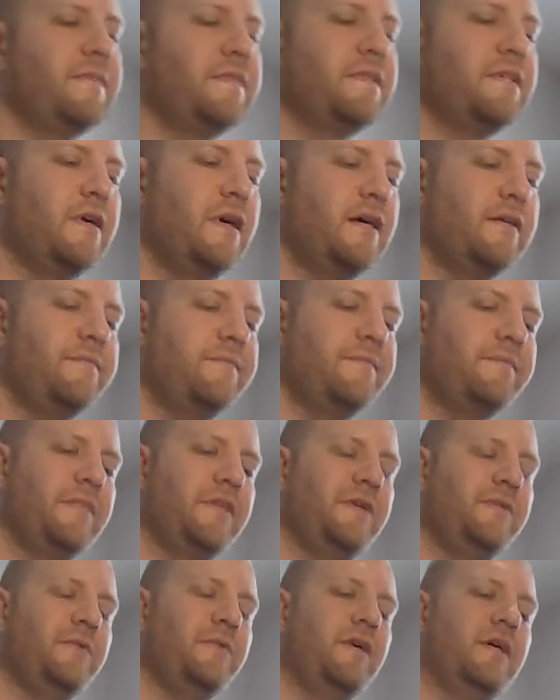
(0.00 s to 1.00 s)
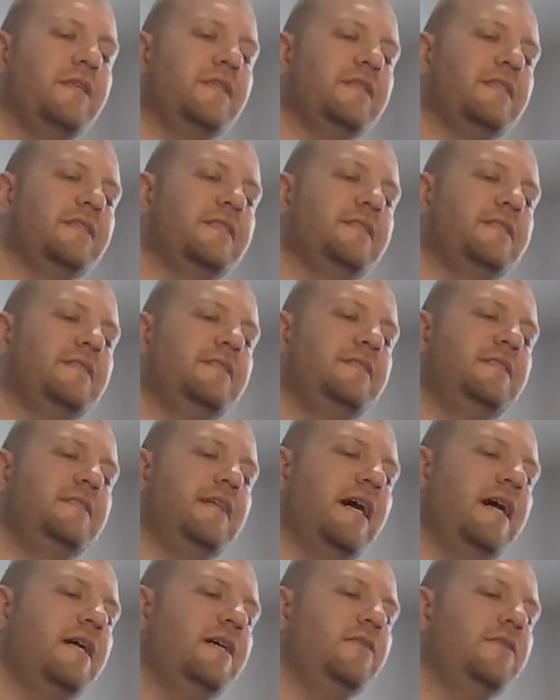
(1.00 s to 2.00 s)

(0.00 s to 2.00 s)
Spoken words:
So you want this you